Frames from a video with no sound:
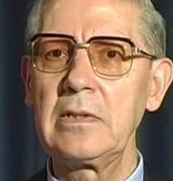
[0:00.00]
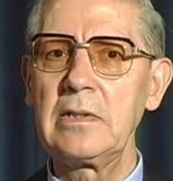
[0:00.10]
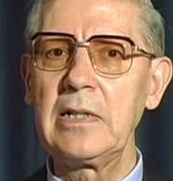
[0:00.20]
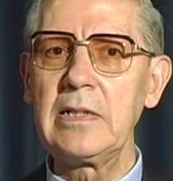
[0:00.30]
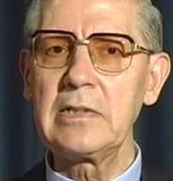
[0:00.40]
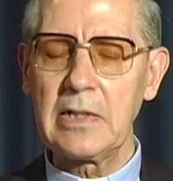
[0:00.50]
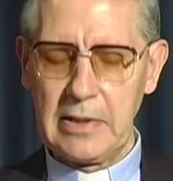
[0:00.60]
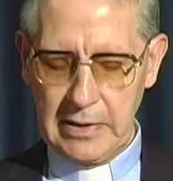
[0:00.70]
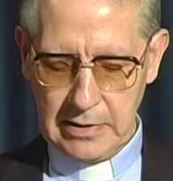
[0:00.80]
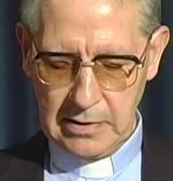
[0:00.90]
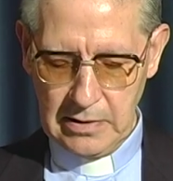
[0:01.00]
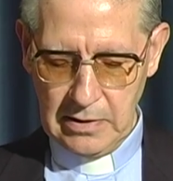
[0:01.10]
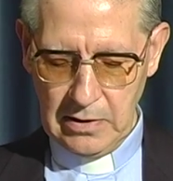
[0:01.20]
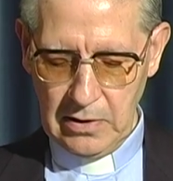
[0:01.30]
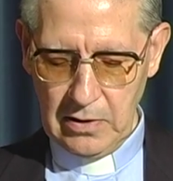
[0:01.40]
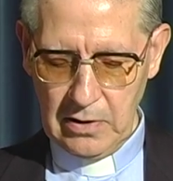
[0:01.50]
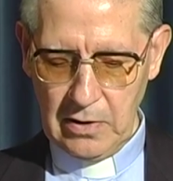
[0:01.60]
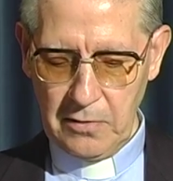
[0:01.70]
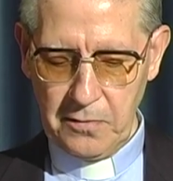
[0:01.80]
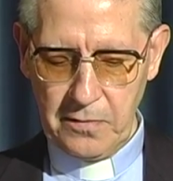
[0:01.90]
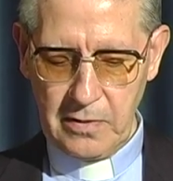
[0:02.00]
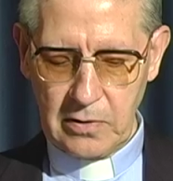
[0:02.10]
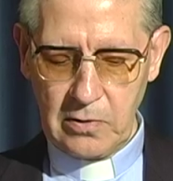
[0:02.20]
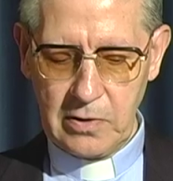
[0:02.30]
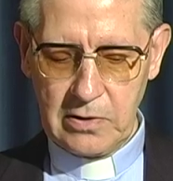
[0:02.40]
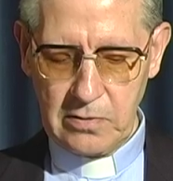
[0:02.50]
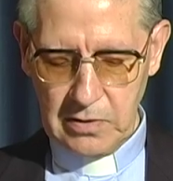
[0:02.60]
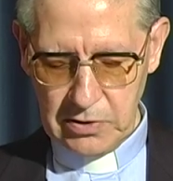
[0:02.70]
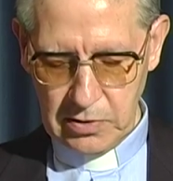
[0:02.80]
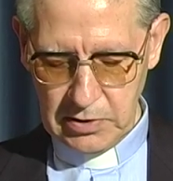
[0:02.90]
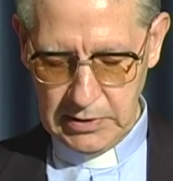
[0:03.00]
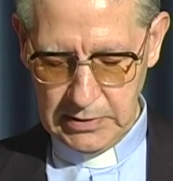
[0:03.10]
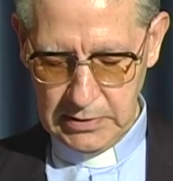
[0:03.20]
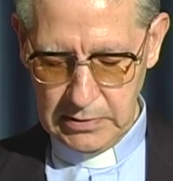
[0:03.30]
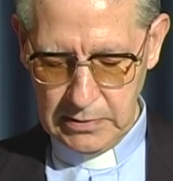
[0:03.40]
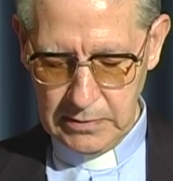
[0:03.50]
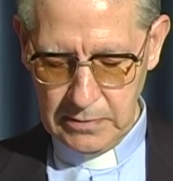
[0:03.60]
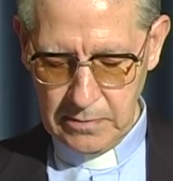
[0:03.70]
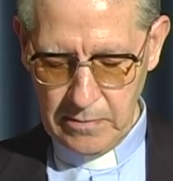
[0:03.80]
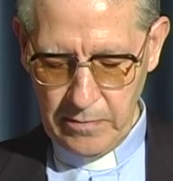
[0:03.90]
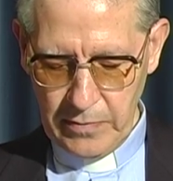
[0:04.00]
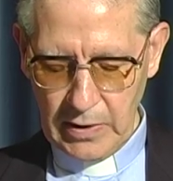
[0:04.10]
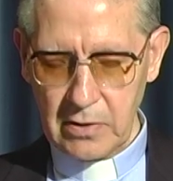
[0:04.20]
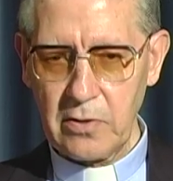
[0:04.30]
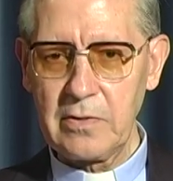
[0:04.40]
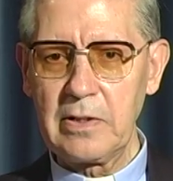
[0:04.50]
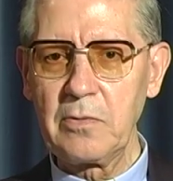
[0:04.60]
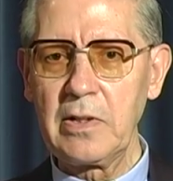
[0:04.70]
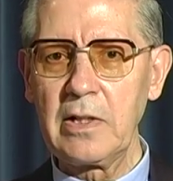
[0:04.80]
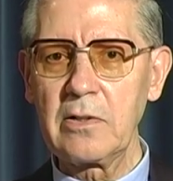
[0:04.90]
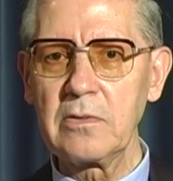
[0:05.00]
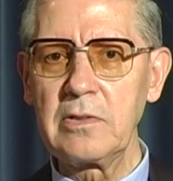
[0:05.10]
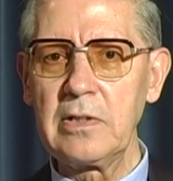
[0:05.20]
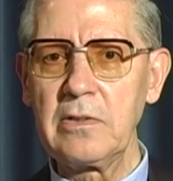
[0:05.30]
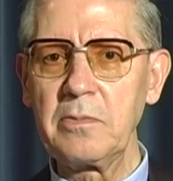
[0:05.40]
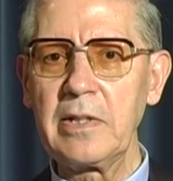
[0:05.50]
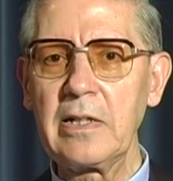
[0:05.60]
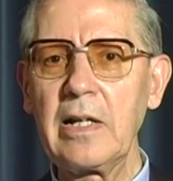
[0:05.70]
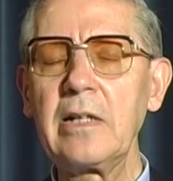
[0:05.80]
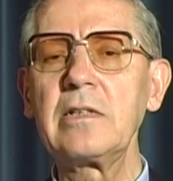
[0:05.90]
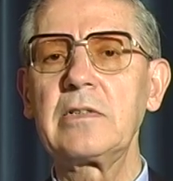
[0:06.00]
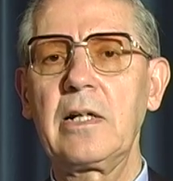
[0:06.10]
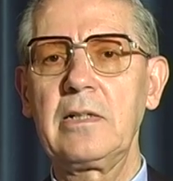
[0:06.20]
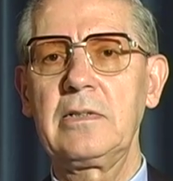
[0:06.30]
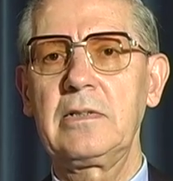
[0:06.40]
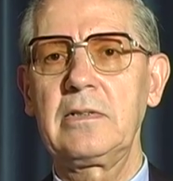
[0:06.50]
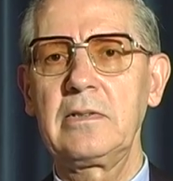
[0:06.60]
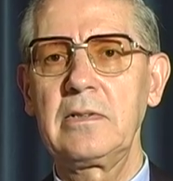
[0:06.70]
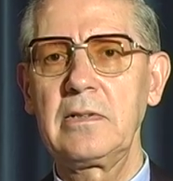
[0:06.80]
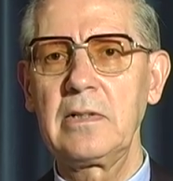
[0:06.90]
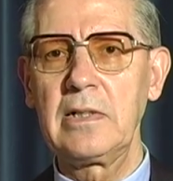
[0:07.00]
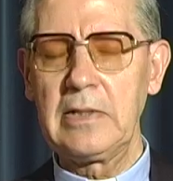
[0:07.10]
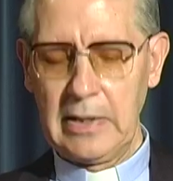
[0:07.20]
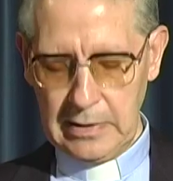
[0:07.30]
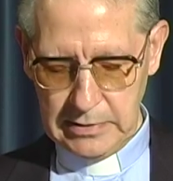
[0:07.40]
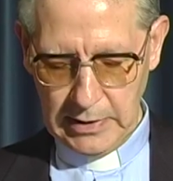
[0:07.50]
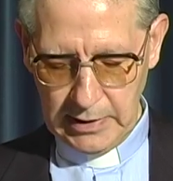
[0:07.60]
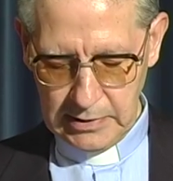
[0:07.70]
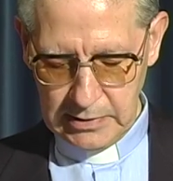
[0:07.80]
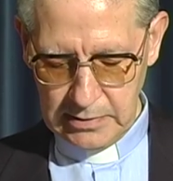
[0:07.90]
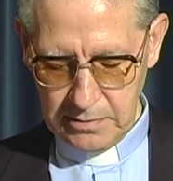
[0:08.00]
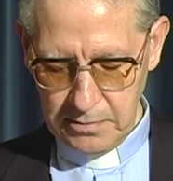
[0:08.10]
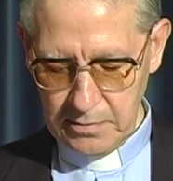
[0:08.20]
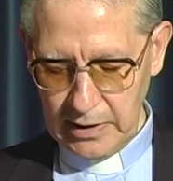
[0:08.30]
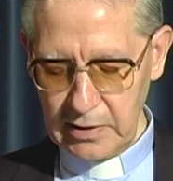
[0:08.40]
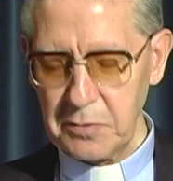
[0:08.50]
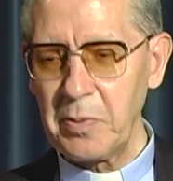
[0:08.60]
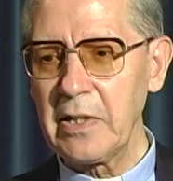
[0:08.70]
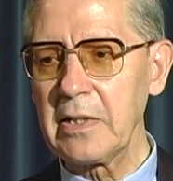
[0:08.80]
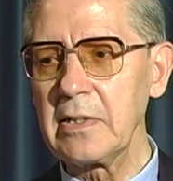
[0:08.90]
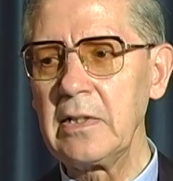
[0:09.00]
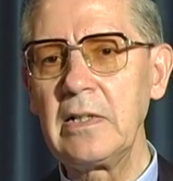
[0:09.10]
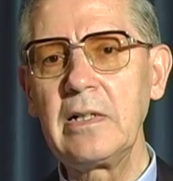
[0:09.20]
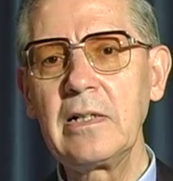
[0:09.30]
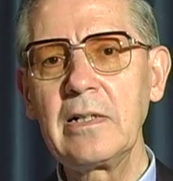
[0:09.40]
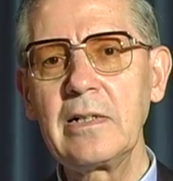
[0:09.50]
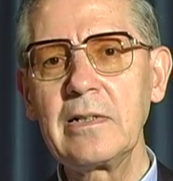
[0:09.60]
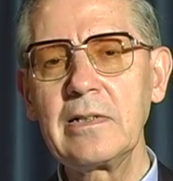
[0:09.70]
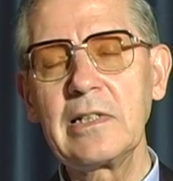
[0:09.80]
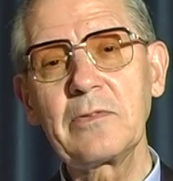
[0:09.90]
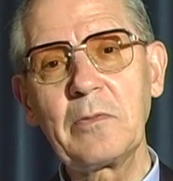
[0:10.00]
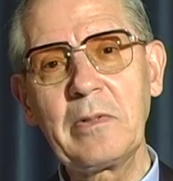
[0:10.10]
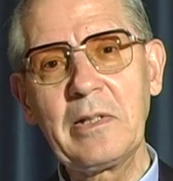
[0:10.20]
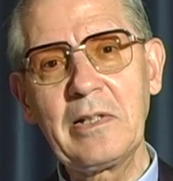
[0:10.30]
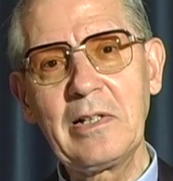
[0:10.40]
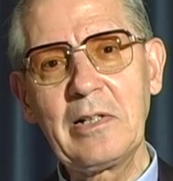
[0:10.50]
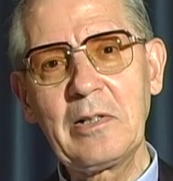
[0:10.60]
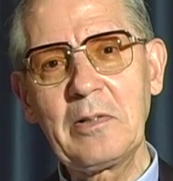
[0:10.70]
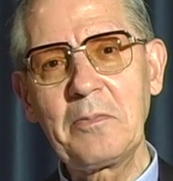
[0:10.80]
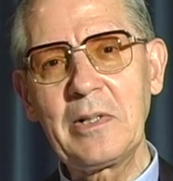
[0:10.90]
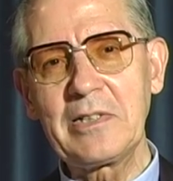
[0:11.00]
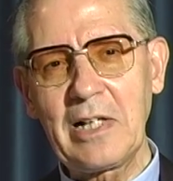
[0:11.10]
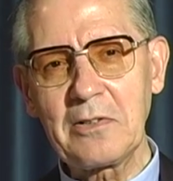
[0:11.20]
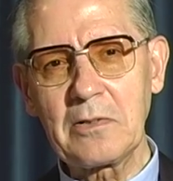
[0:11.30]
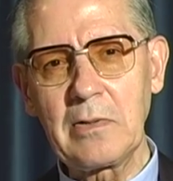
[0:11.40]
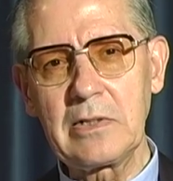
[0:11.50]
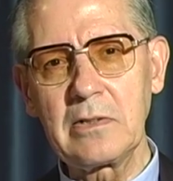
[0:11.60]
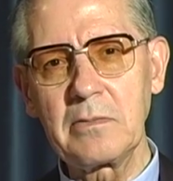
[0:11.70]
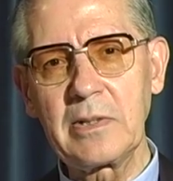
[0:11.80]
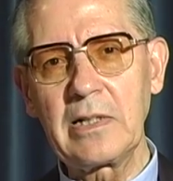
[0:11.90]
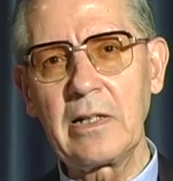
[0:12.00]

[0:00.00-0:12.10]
There is a need of going to the sources so that we continue being energized and energized by the Spirit. This would be my second question, but